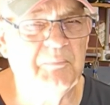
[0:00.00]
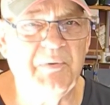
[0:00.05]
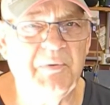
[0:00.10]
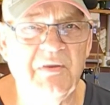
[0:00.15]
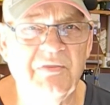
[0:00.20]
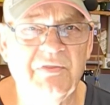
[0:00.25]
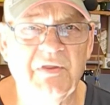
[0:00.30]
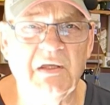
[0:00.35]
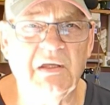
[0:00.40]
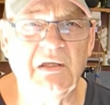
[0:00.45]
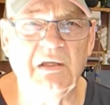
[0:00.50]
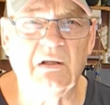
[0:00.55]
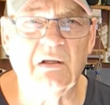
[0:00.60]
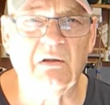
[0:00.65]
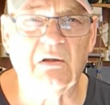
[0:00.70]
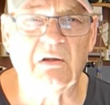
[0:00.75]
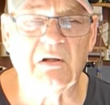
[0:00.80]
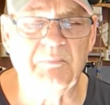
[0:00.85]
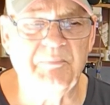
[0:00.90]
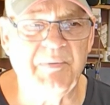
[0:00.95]
been thinking a
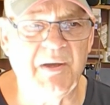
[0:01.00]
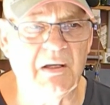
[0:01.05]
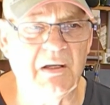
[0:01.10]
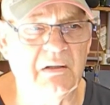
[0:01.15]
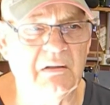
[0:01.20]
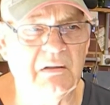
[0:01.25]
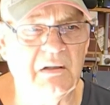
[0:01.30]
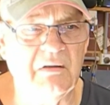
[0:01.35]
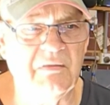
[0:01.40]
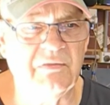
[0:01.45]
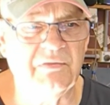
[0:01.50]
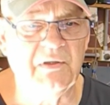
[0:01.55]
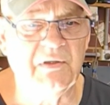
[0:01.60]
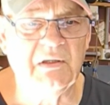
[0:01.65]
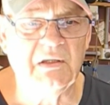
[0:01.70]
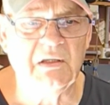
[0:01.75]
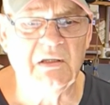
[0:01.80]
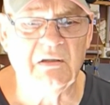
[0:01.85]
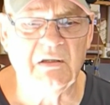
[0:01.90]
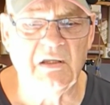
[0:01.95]
lot about it and
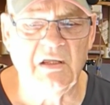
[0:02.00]
thinking,